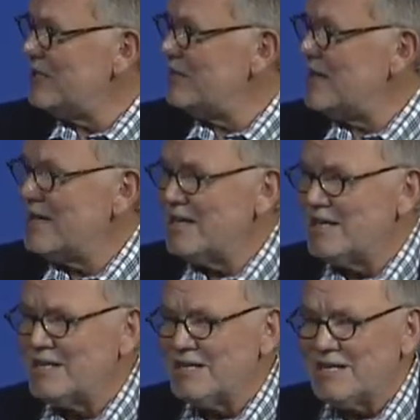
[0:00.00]

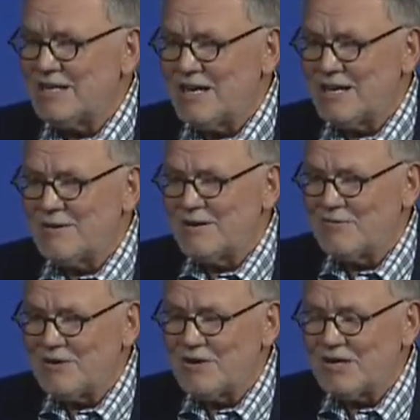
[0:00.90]
and
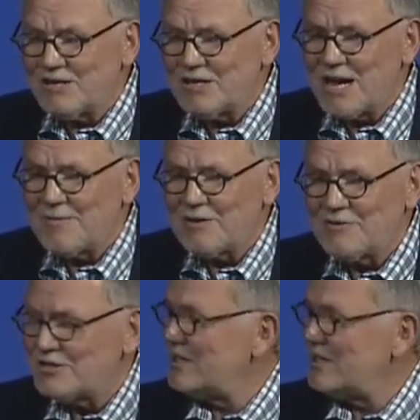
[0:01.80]
timing was